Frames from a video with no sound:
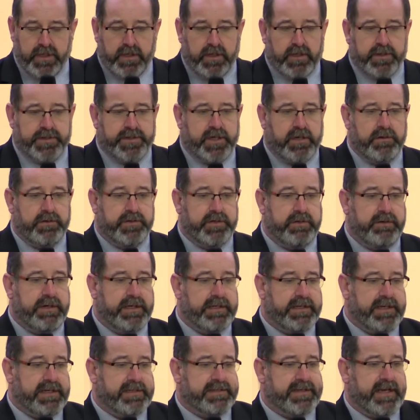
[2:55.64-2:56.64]
So
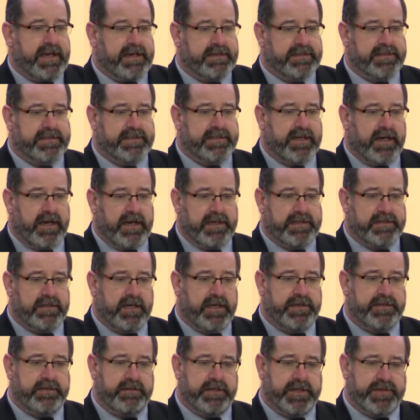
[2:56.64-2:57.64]
doing this exercise, and
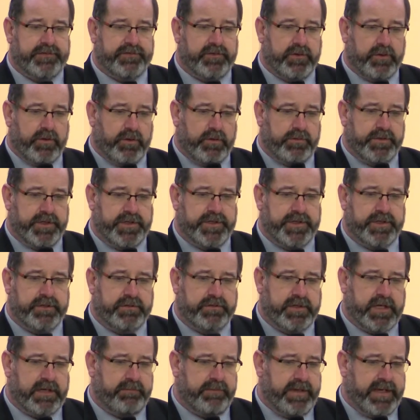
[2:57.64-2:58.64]
I do this for all the
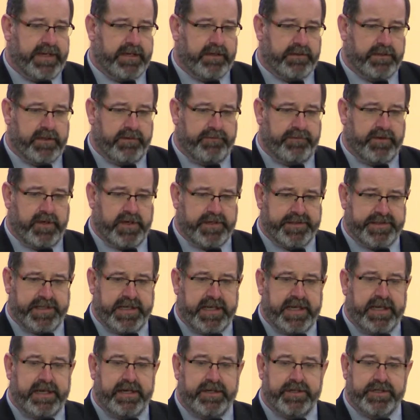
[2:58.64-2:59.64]
children I meet on the first
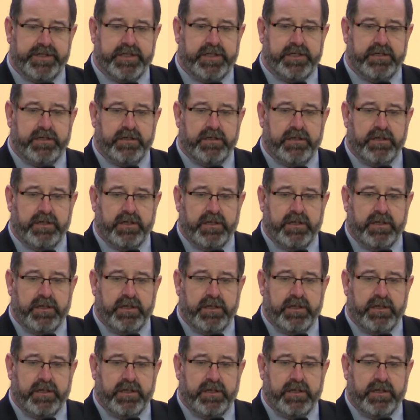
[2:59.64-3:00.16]
occasion,